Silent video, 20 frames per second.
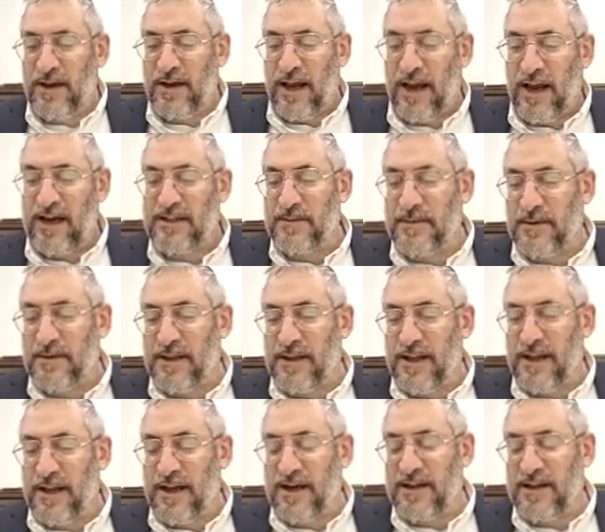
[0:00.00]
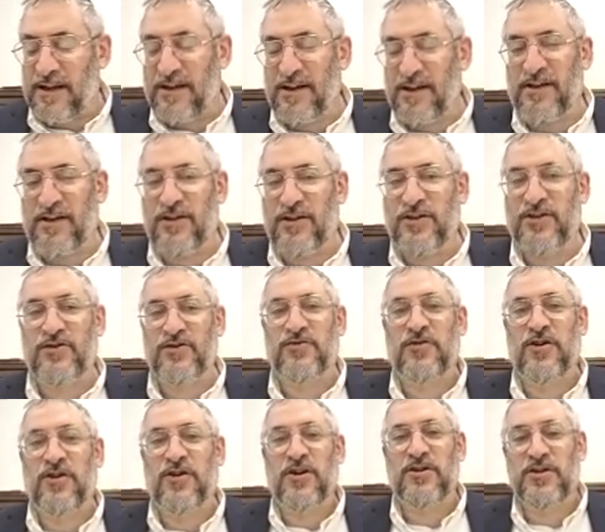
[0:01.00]
expedited the
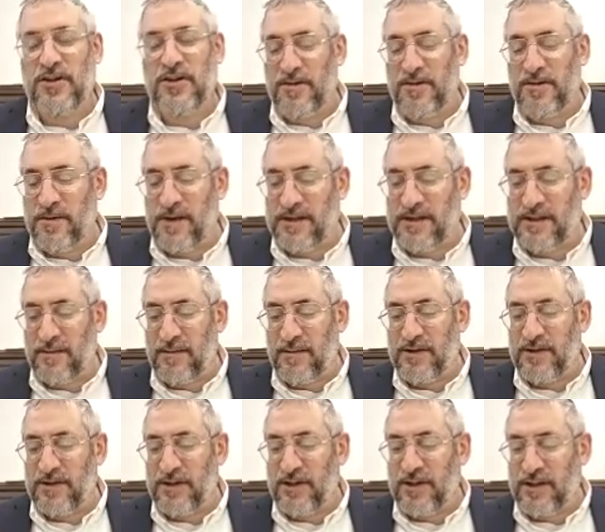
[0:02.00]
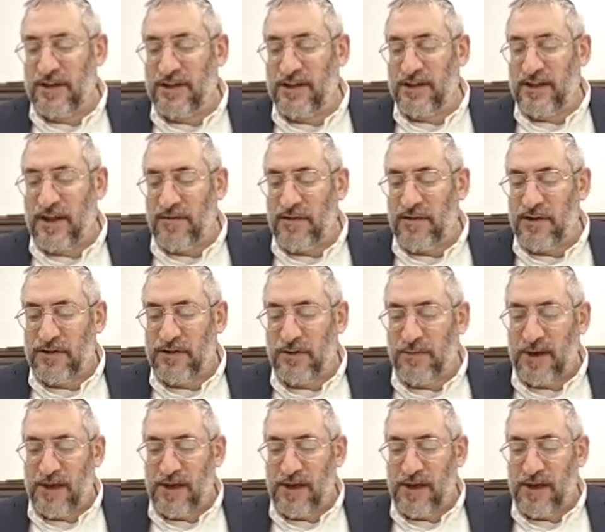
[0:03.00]
construction of the Beis HaMikdash. He did it in 7 years.